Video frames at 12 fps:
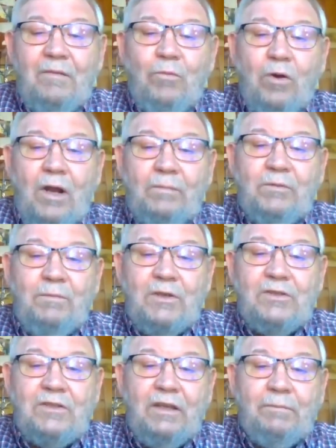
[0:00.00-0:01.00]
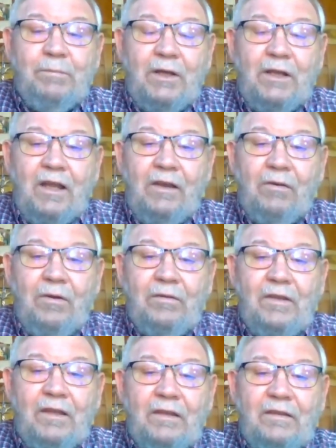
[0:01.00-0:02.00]
more optimistic, but I
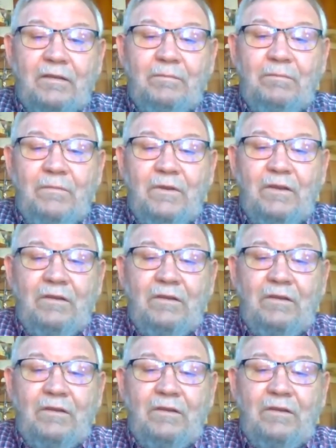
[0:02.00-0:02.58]
heard that the